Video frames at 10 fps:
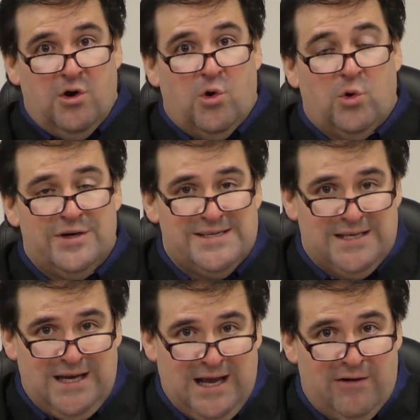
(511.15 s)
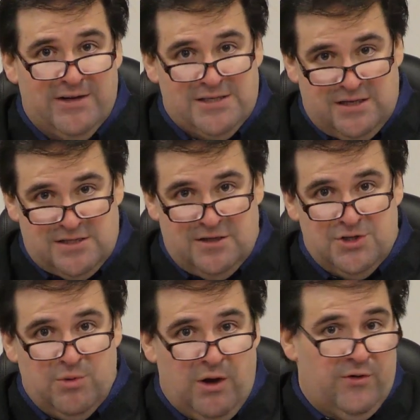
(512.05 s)
or seek out assistance
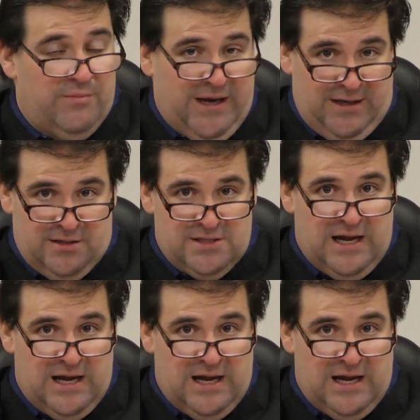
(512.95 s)
through other means.